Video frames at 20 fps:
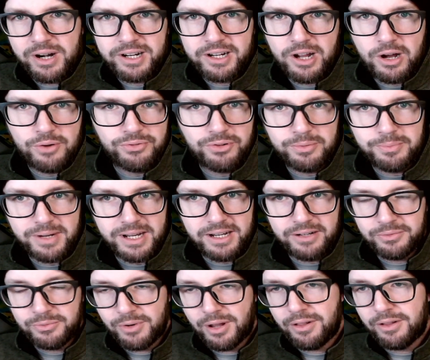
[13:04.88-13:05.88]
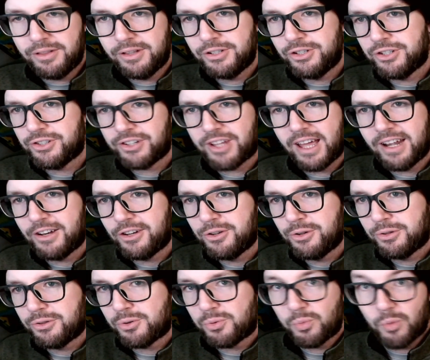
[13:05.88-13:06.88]
to go for me rather than just kind of
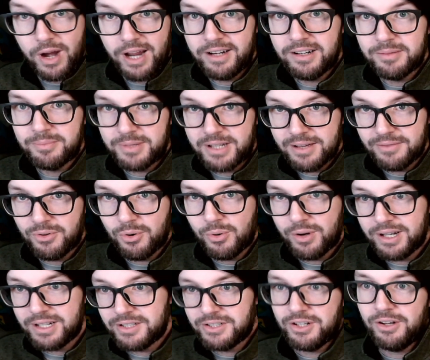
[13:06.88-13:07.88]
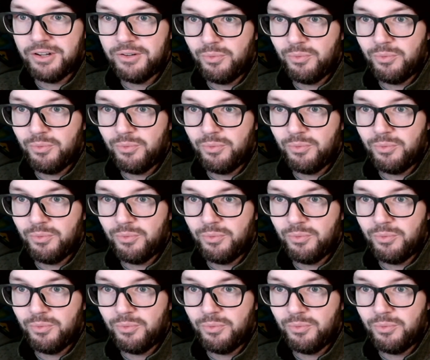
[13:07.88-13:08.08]
doing the random giveaways on